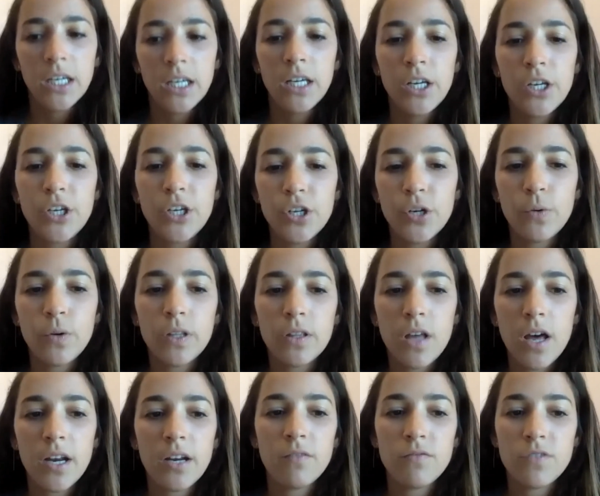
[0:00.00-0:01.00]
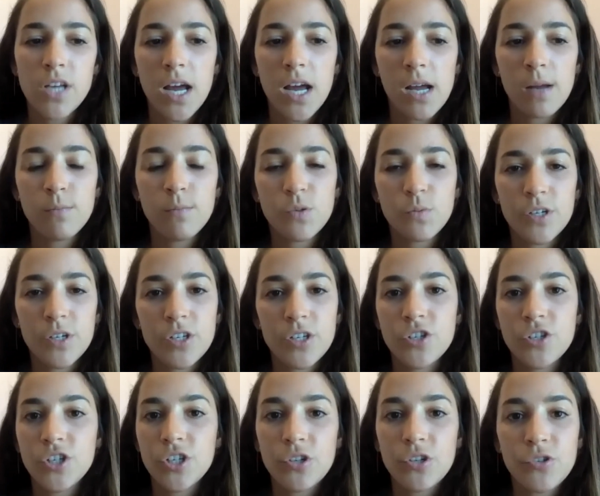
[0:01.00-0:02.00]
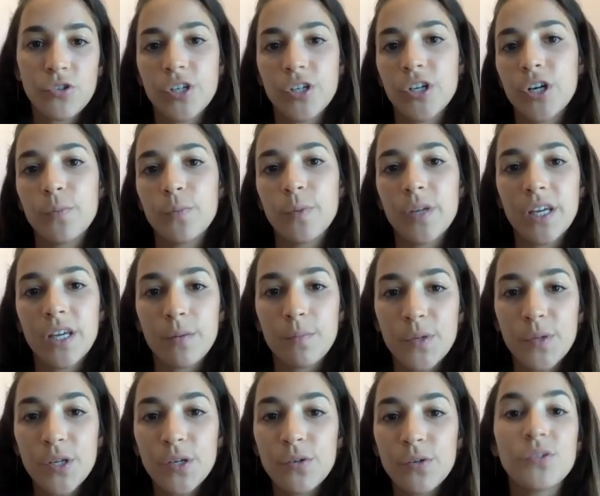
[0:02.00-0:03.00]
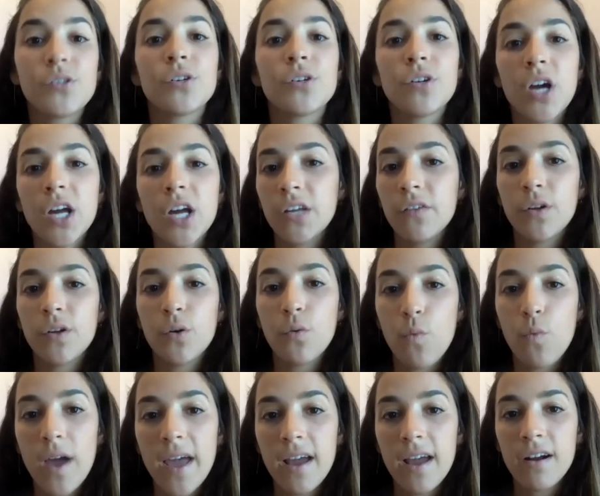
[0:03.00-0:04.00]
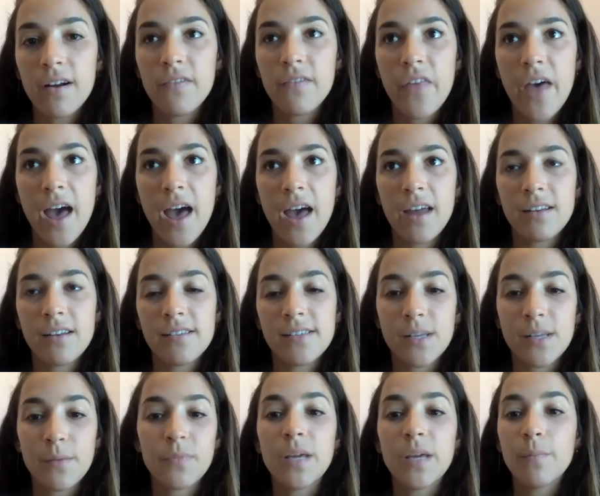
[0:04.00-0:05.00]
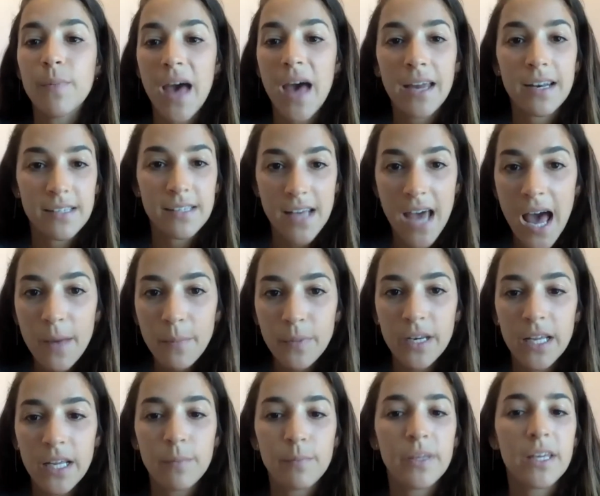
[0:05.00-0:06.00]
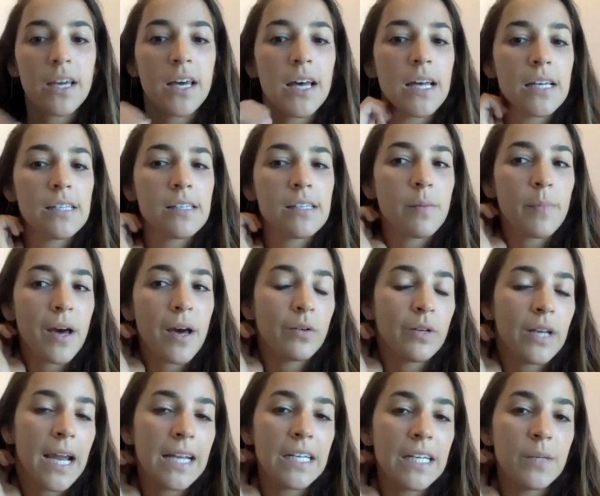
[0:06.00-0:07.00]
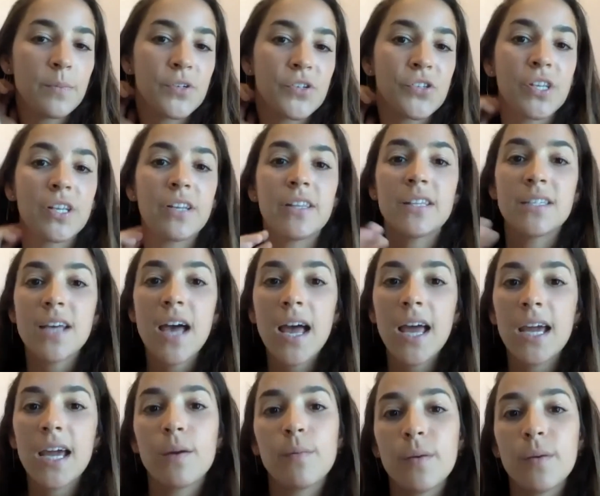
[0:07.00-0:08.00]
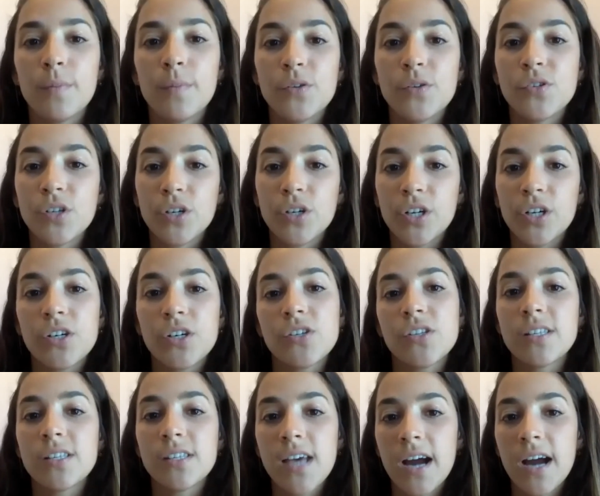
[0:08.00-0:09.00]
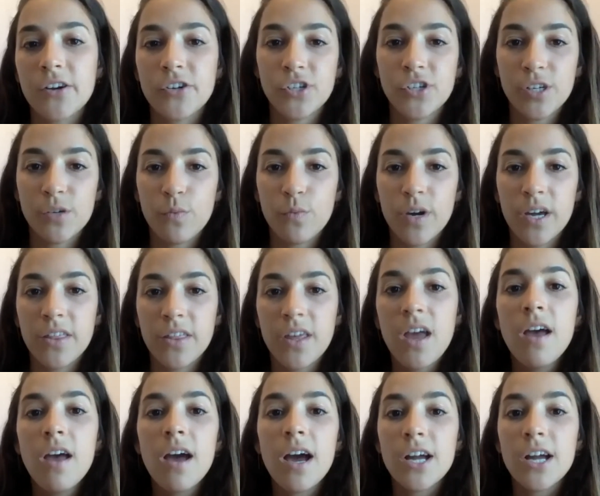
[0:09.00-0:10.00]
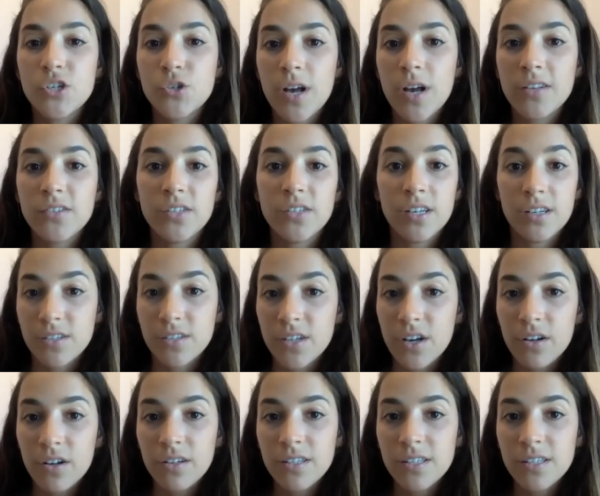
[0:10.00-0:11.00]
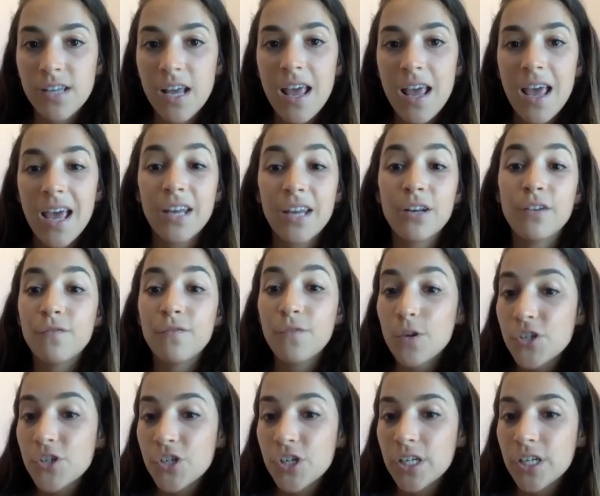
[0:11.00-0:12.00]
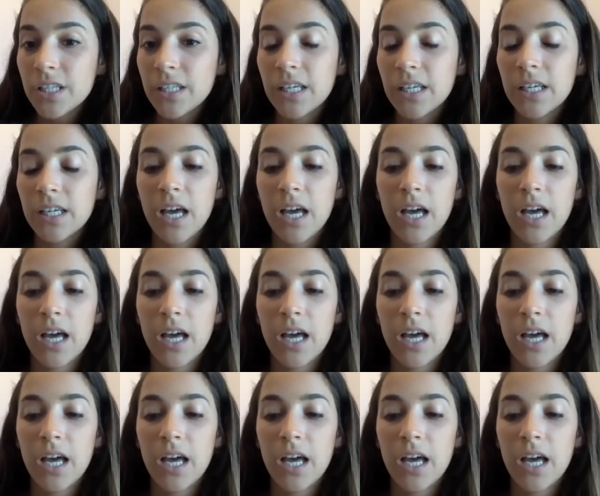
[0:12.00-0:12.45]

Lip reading: a lot of times when children are being abused, they're not even aware that something bad is happening, because about 90% of the time abuse occurs, it's actually with a trusted adult. And unfortunately,